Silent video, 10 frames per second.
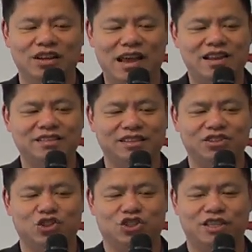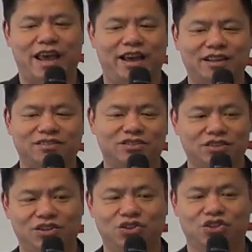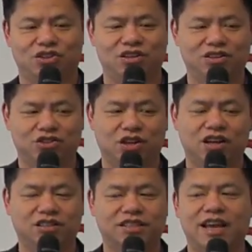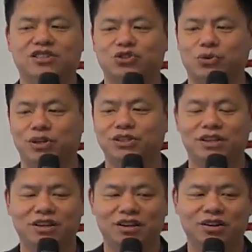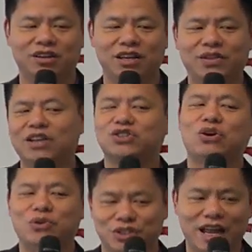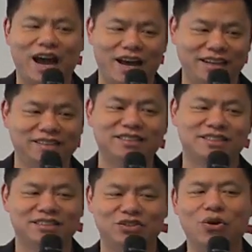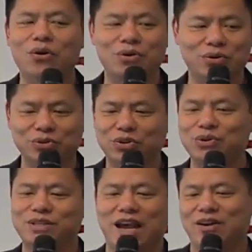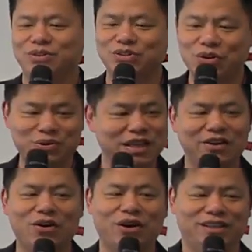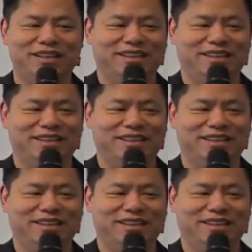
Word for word: and it's a SAN, you know, uh, storage, if that storage dies, your Oracle is going down, is going down hard,